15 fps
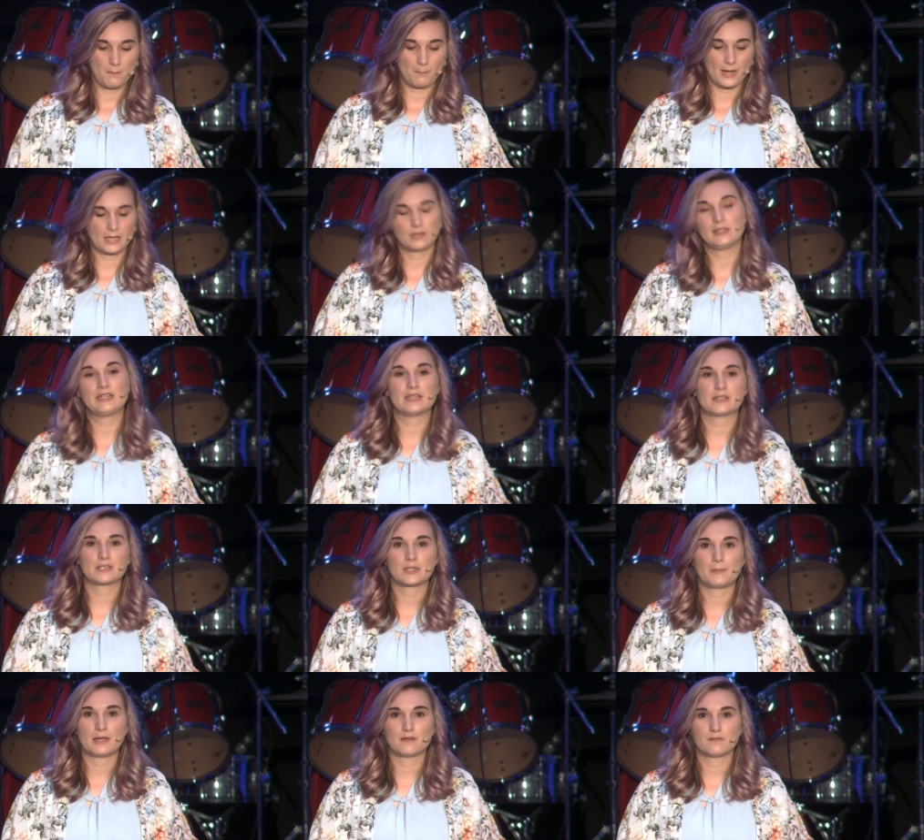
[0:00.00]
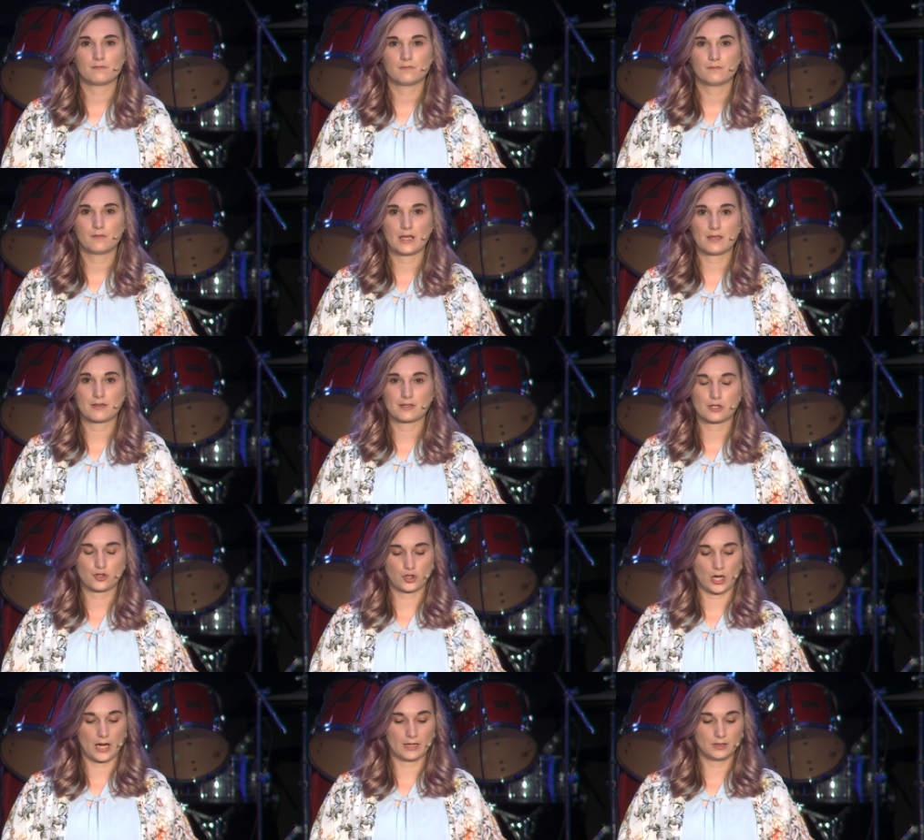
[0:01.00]
By clinging to my faith as a
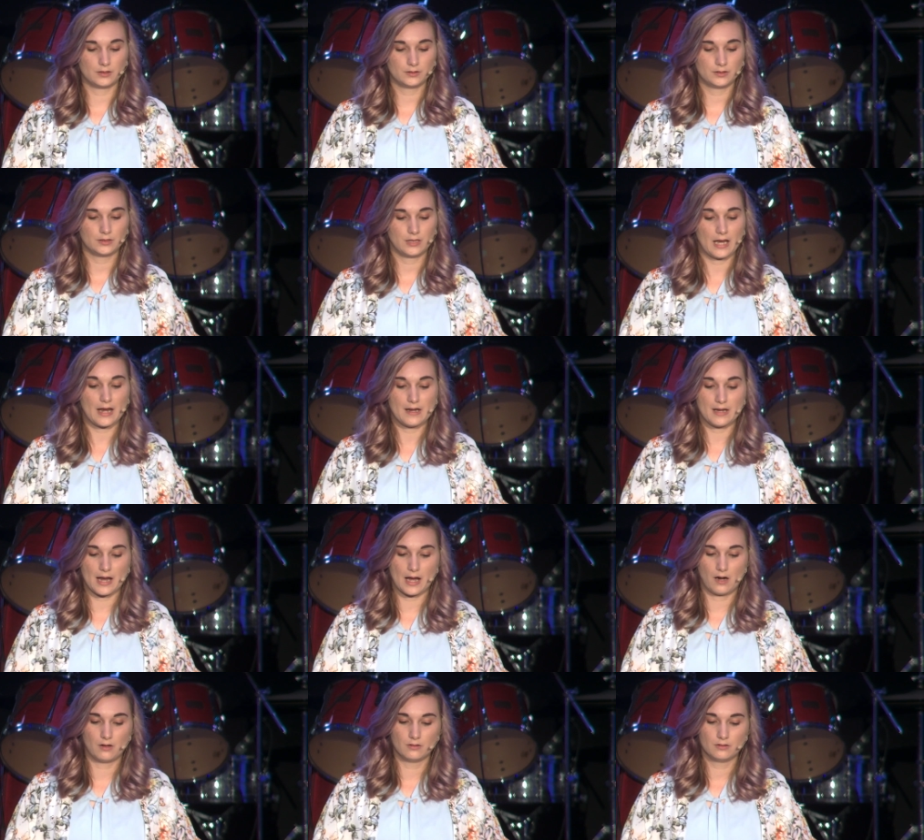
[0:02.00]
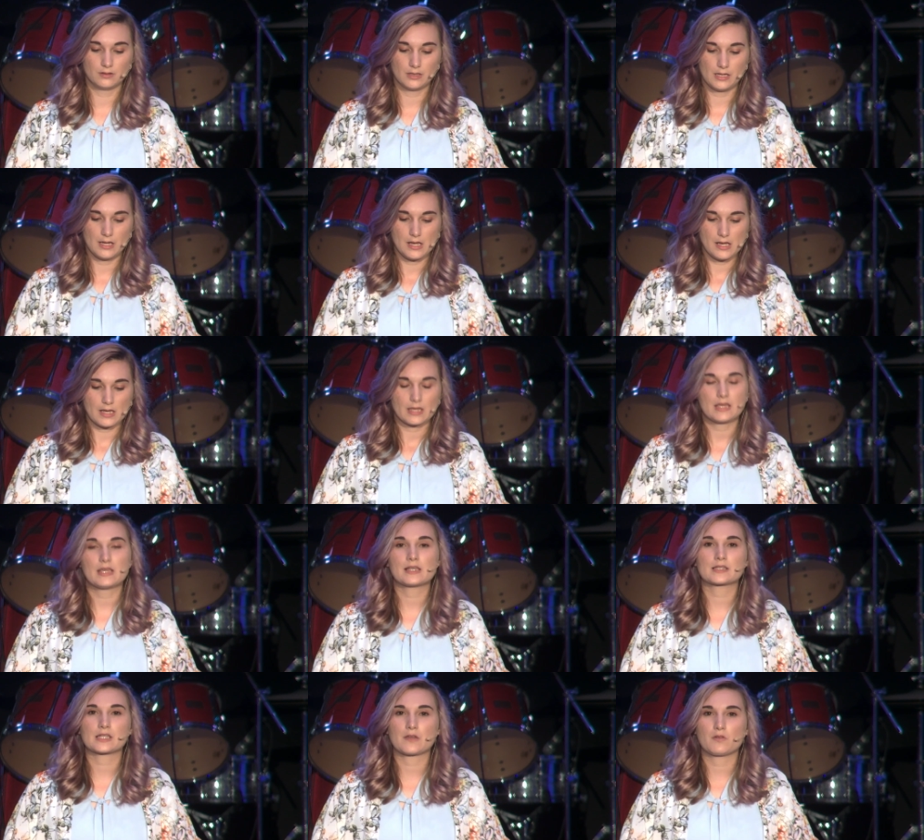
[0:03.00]
child and now, He
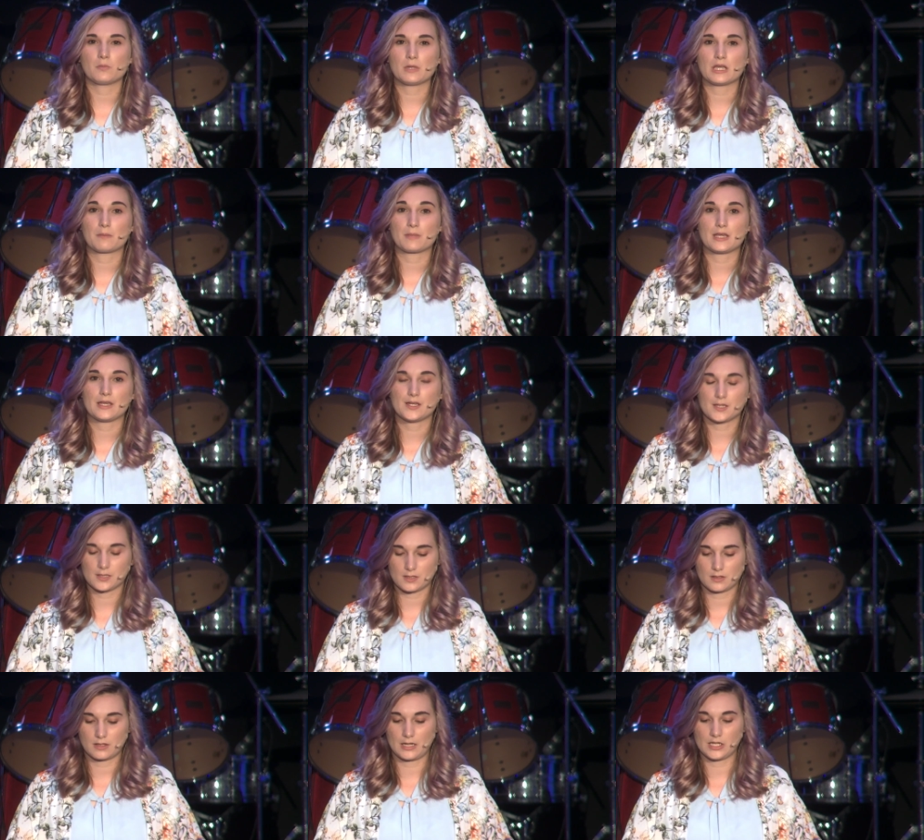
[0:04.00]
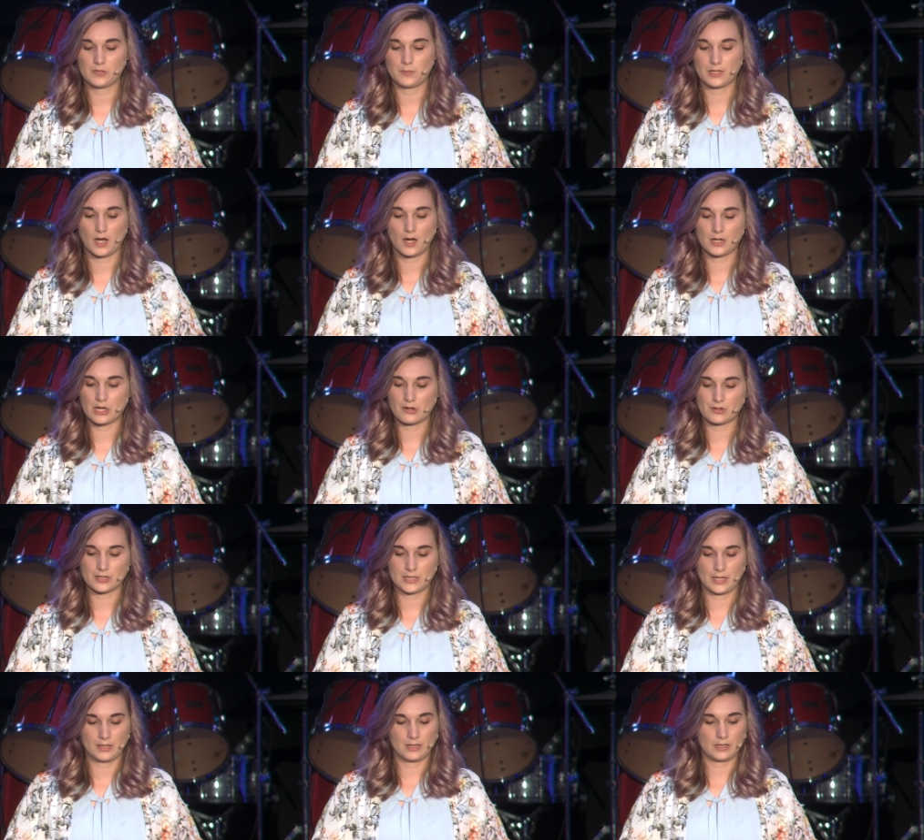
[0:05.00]
has given me a peace that is beyond
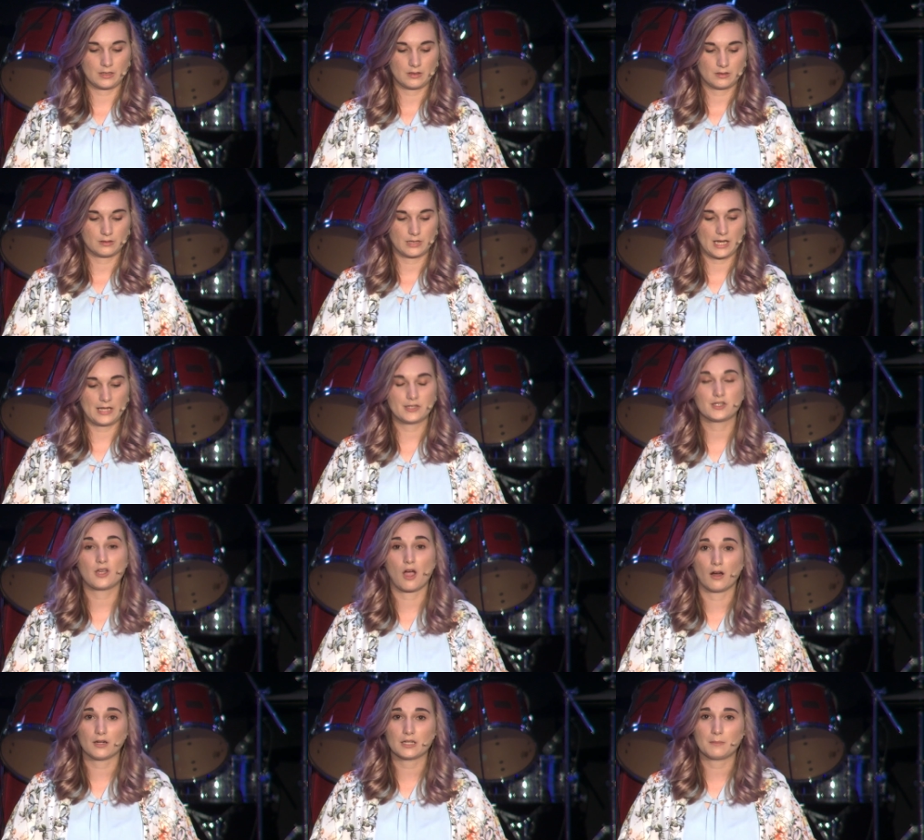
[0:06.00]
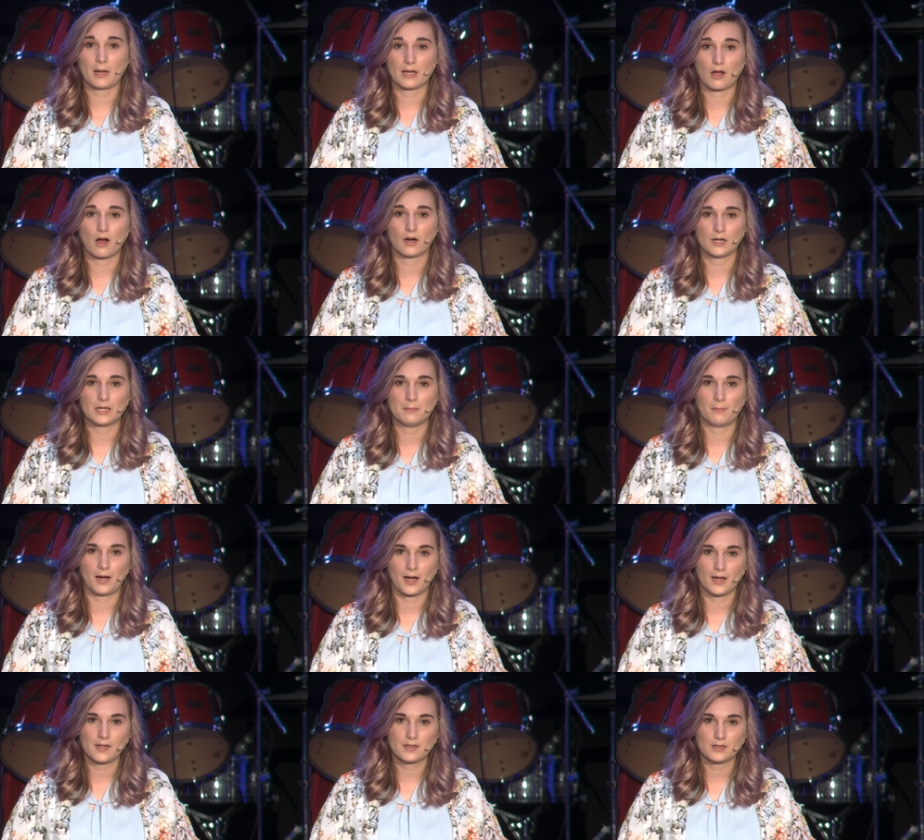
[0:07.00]
understanding, that has guarded my heart and
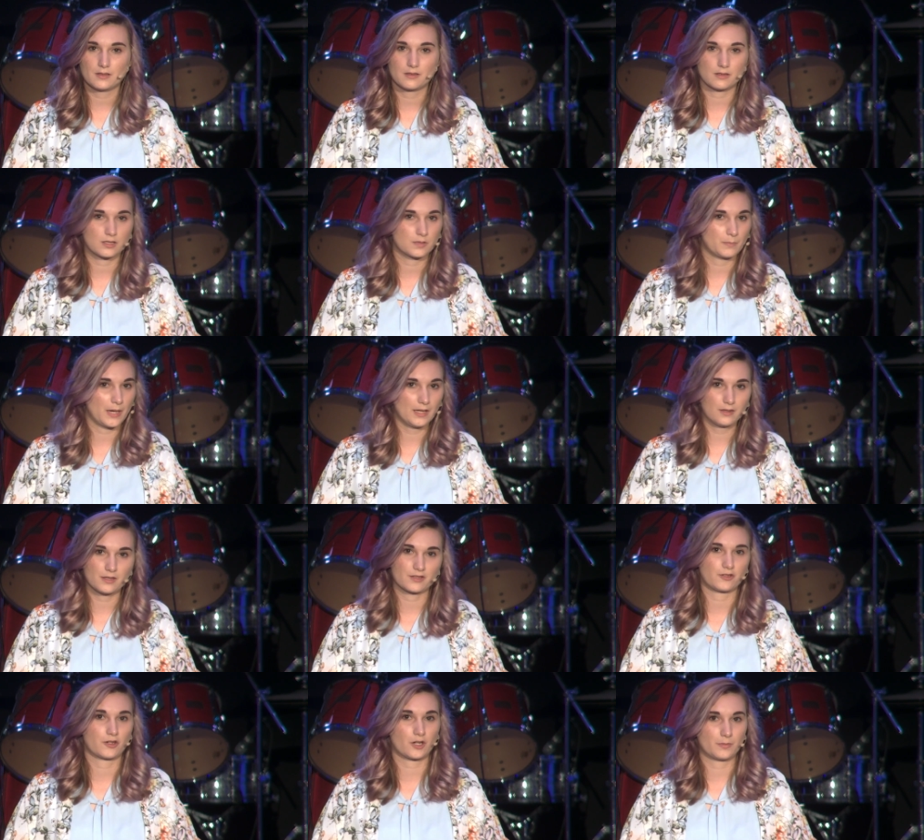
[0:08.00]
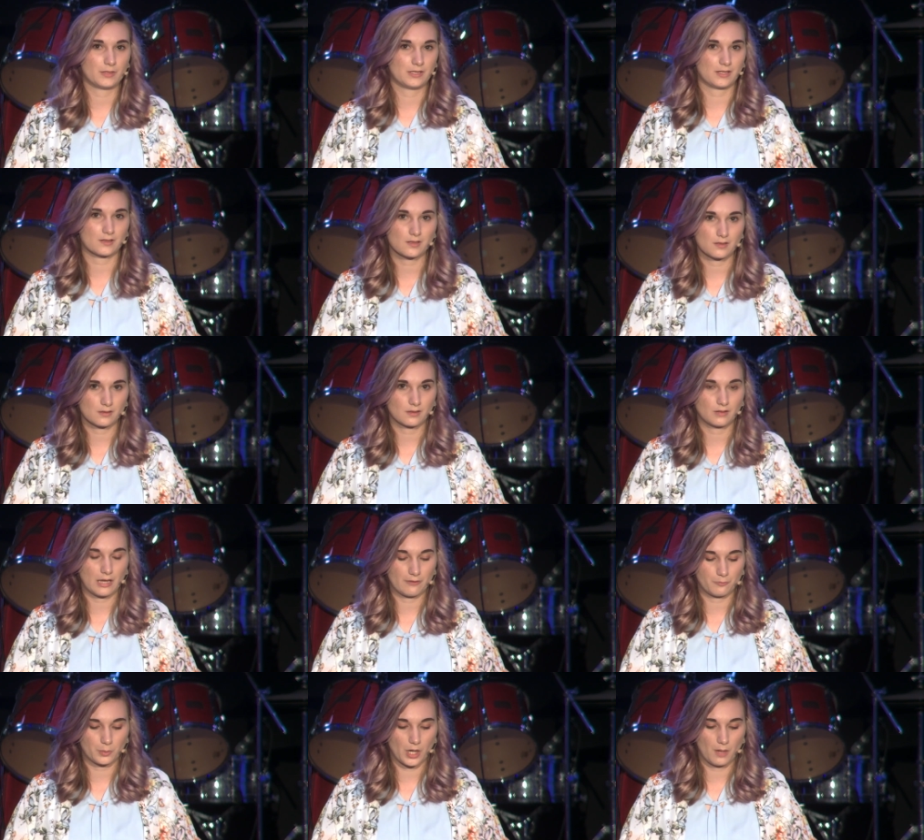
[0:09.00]
mind despite the circumstances that
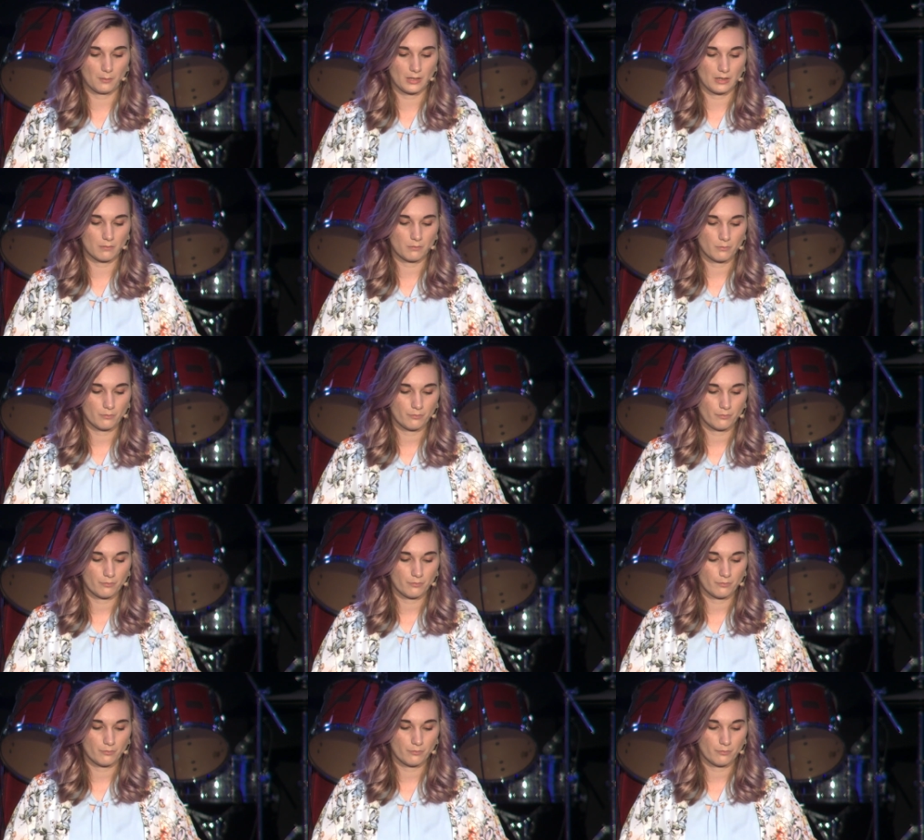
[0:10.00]
life brought me.